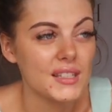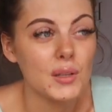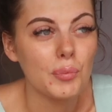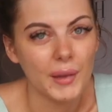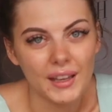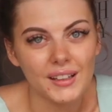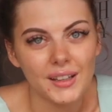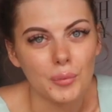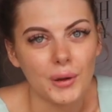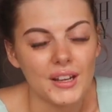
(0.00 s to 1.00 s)
is a big
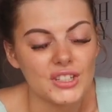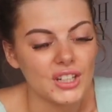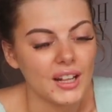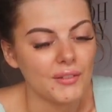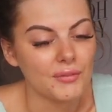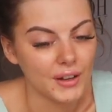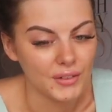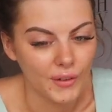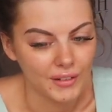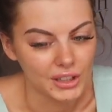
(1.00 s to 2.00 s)
collaboration and I'm
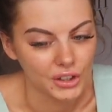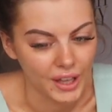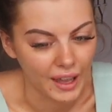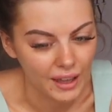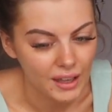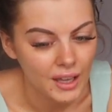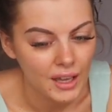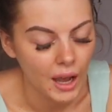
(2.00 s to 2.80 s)
very, very lucky.